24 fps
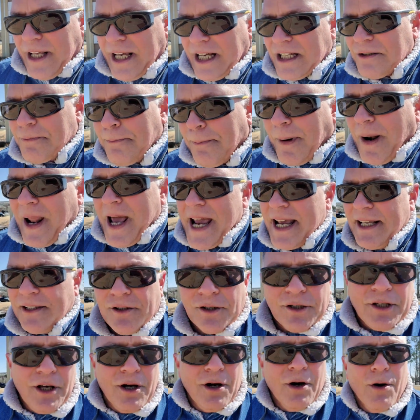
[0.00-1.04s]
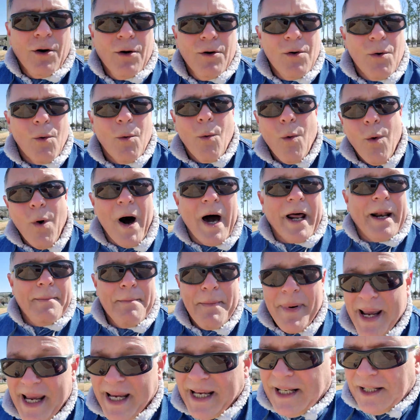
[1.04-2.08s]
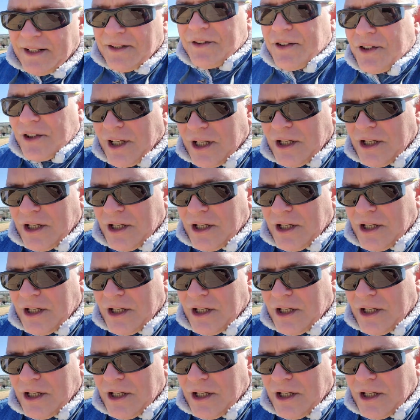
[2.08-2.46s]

explain to you what it means,